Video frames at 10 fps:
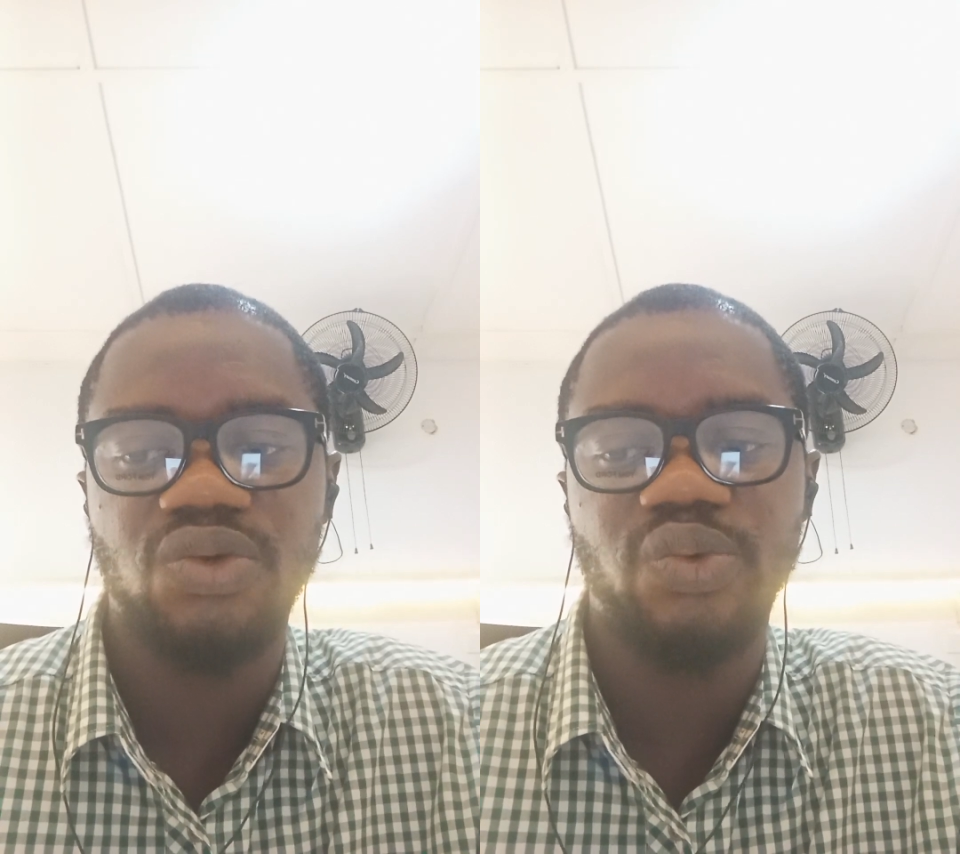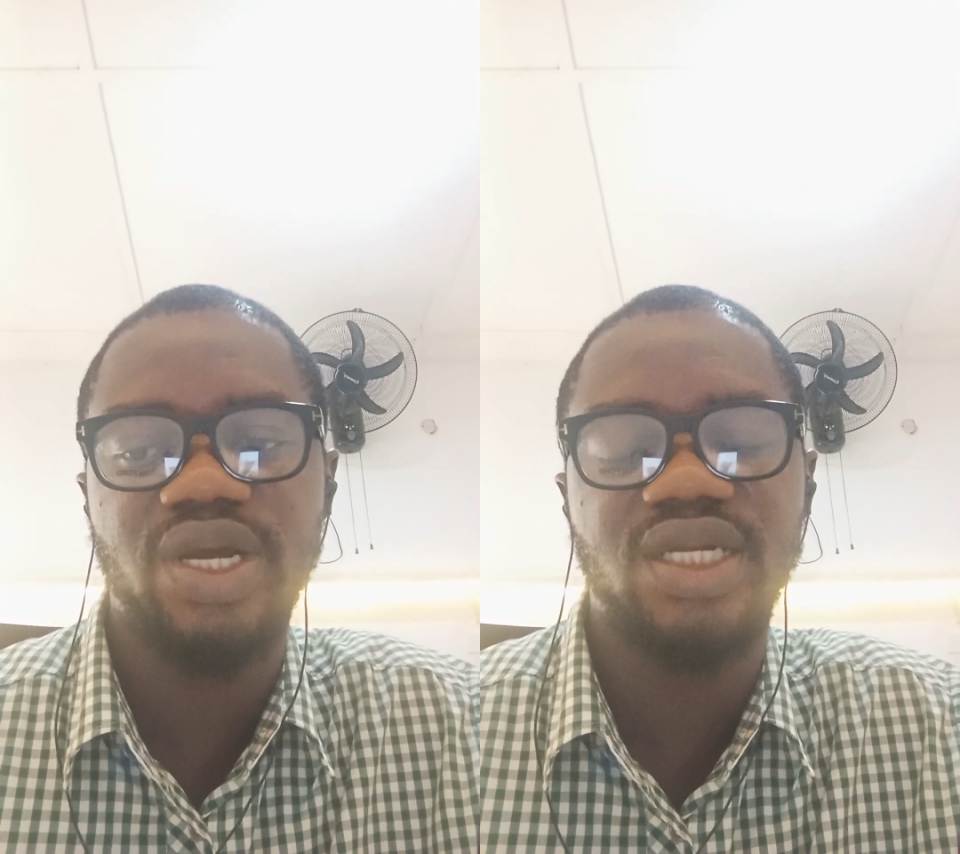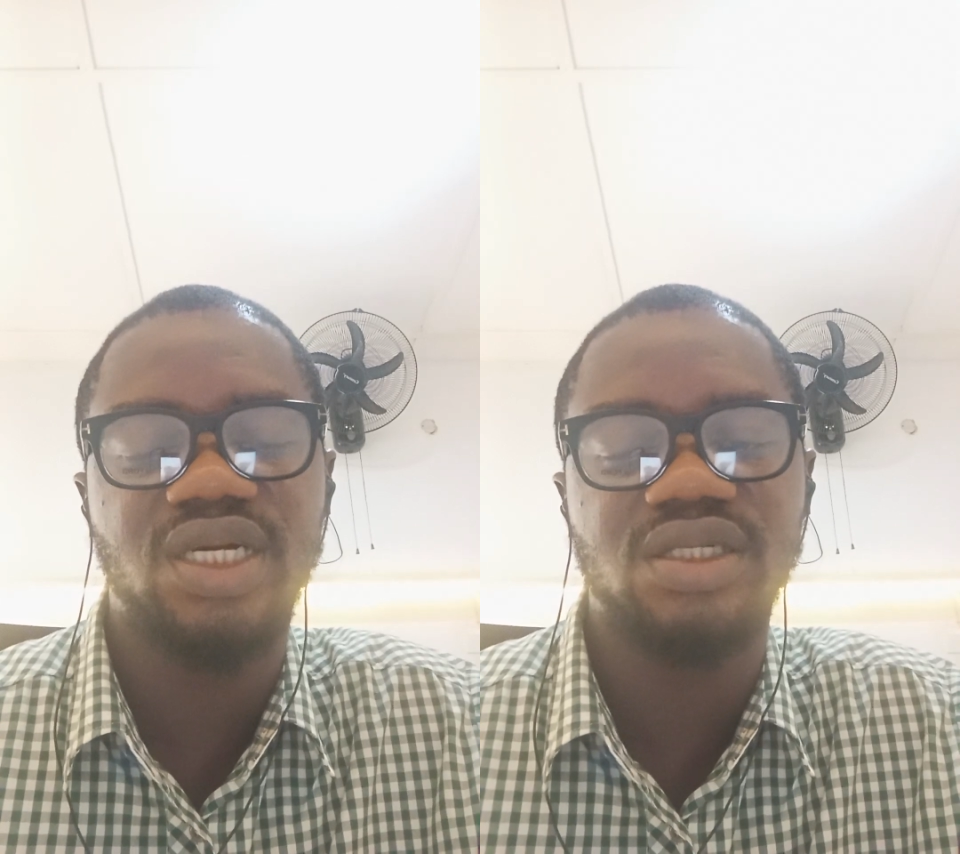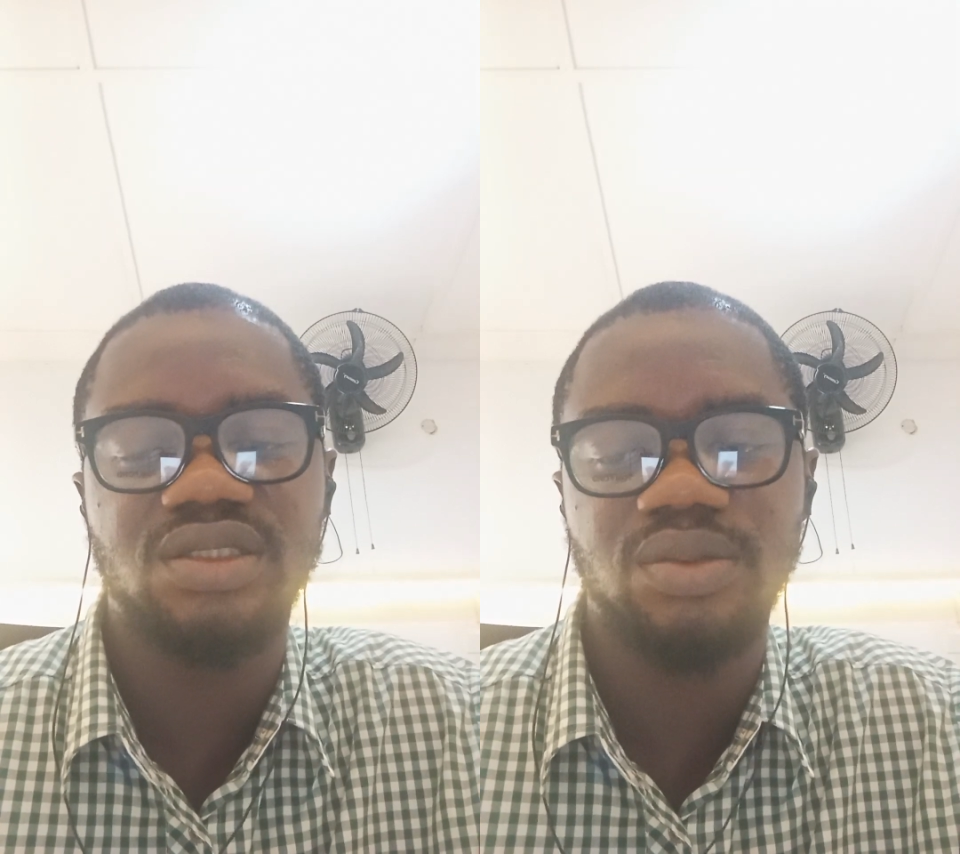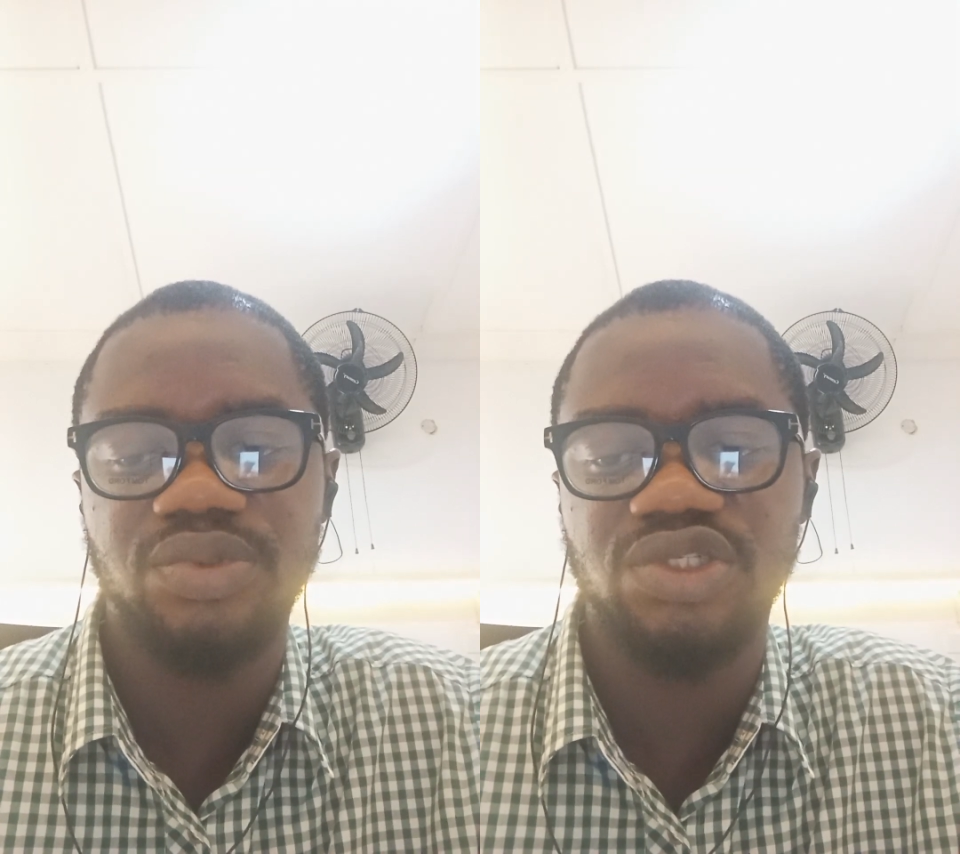where there
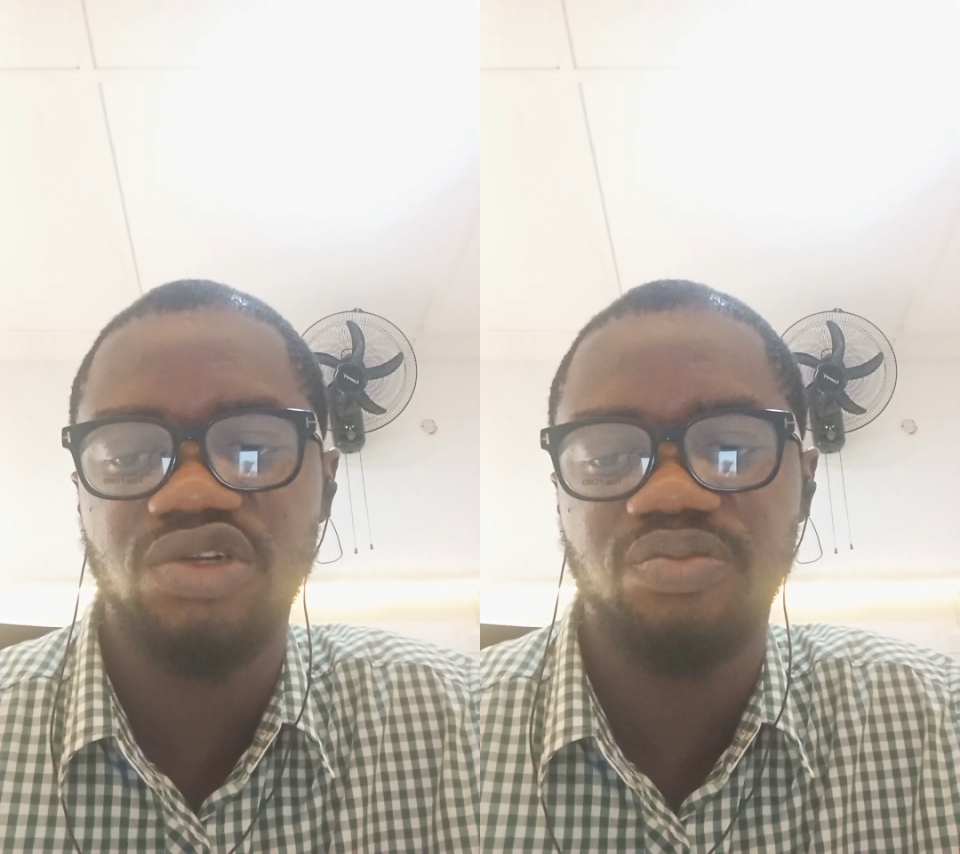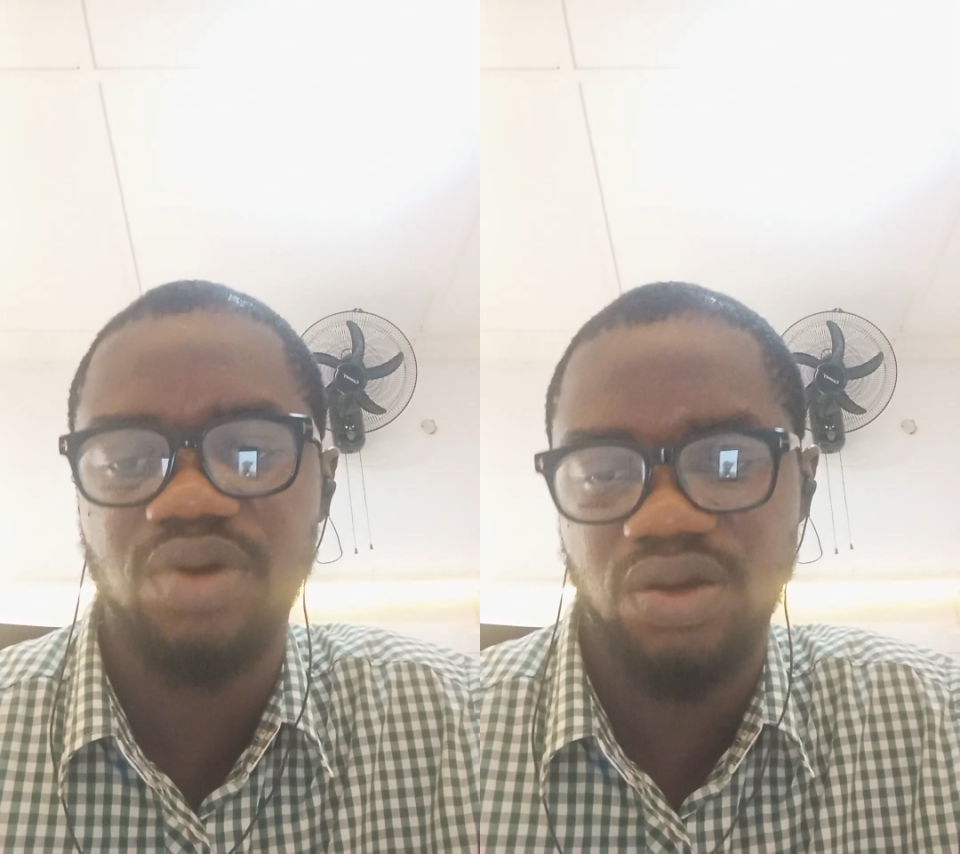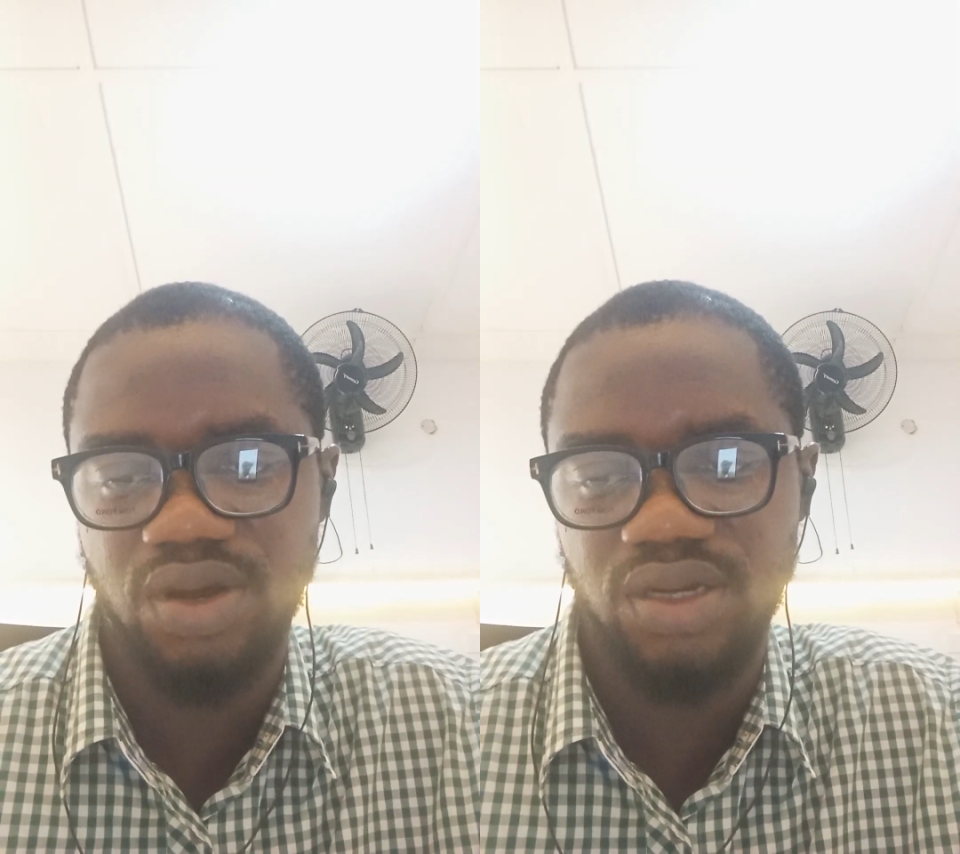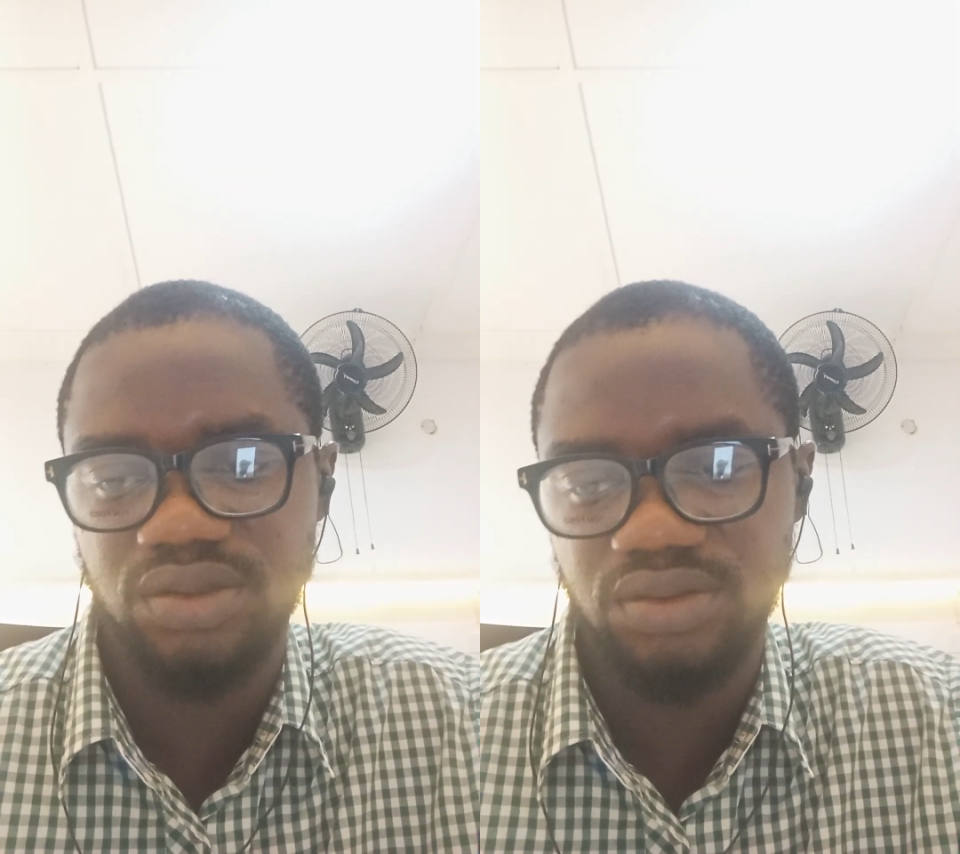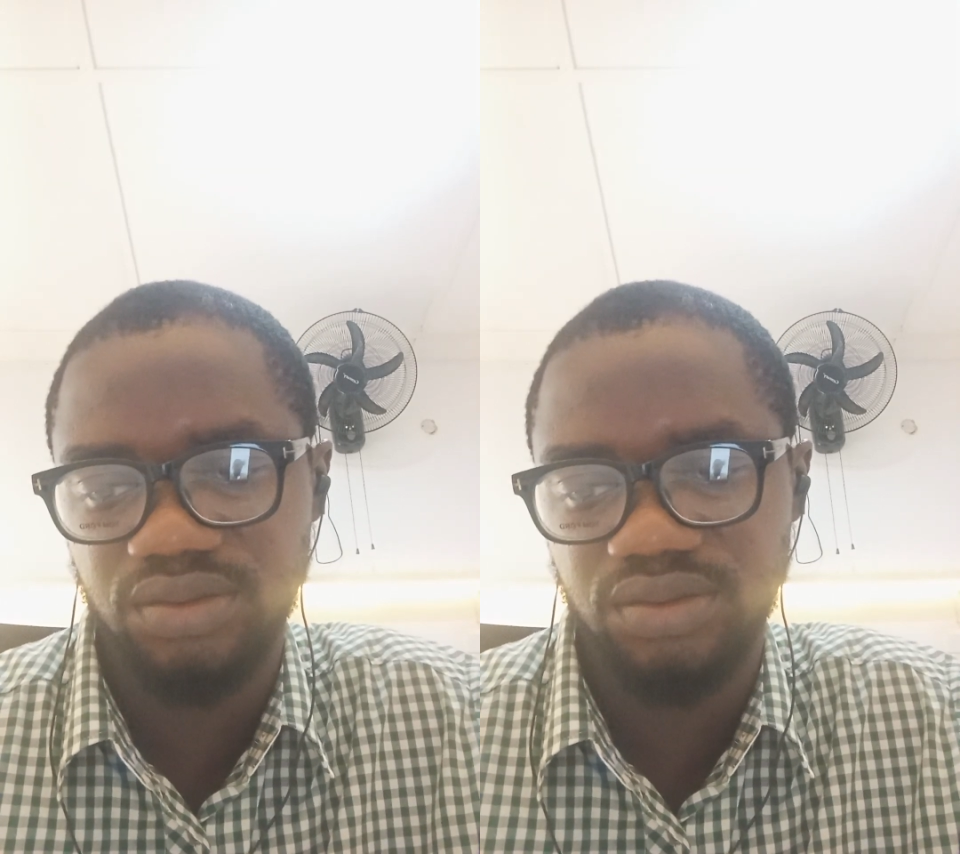is separation of power.